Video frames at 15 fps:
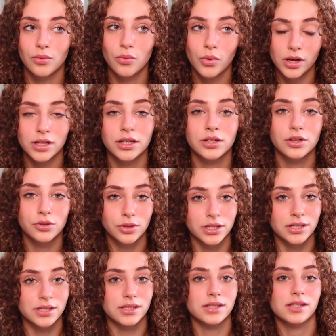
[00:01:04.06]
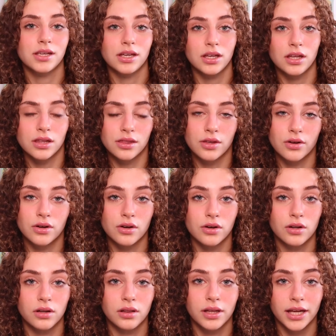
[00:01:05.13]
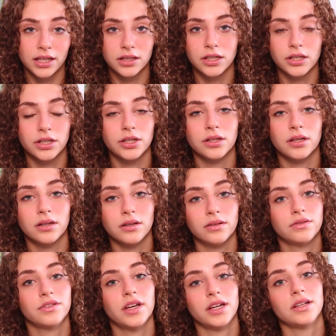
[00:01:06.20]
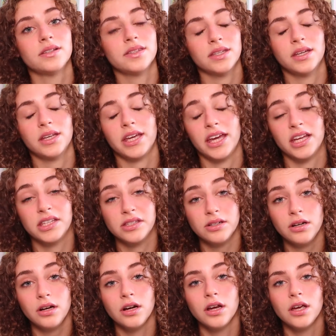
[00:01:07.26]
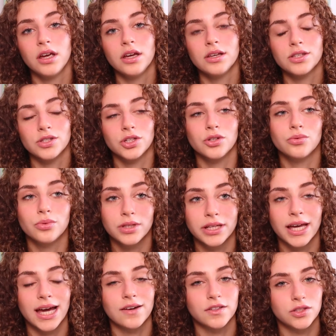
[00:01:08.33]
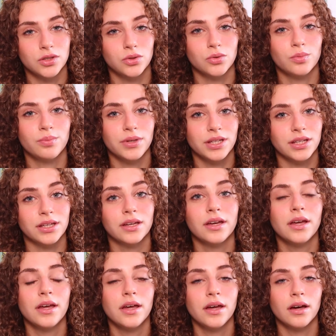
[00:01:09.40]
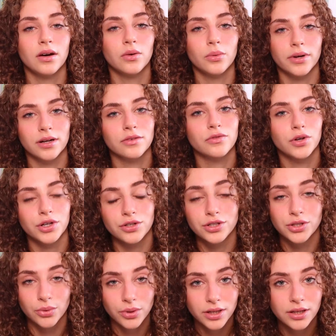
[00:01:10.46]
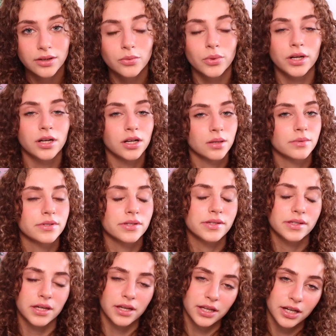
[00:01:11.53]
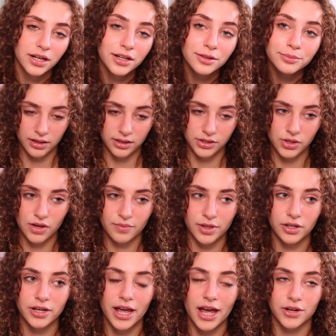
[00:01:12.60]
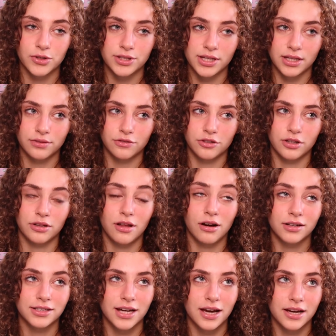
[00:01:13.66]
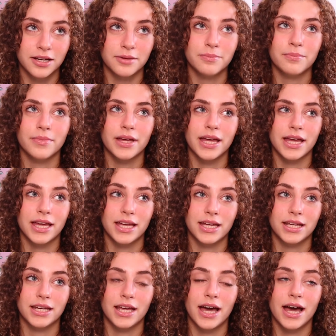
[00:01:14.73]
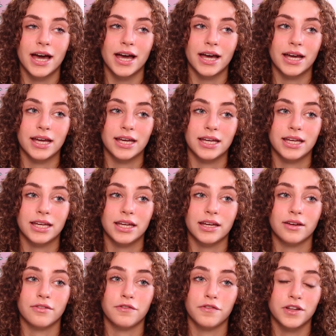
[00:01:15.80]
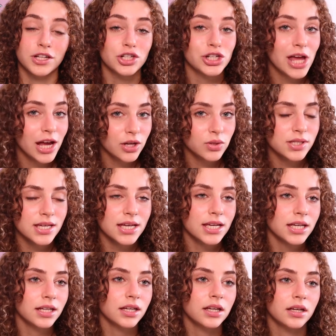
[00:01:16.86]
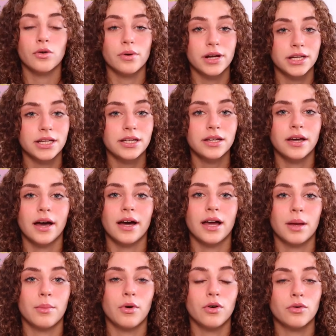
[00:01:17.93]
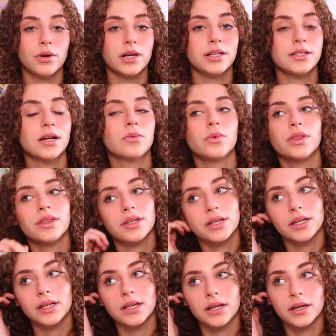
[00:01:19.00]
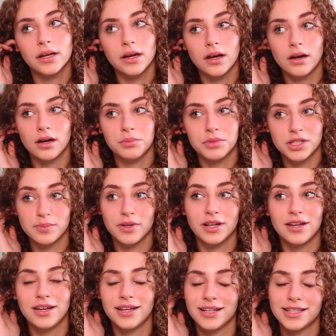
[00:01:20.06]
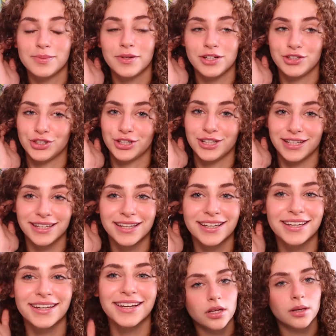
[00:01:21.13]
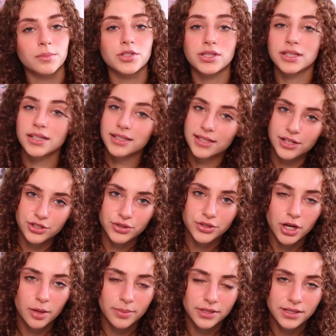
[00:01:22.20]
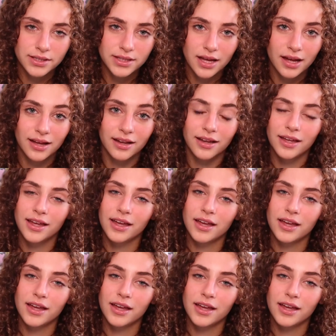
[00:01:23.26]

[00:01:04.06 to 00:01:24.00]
will increase the likelihood of getting skin cancer. So you really have to be aware of what you're doing when it comes to skincare. So I've been on Accutane for a long time, and I finished Accutane already. I'm already done with it. It's been a journey, and I'm just gonna touch on topics that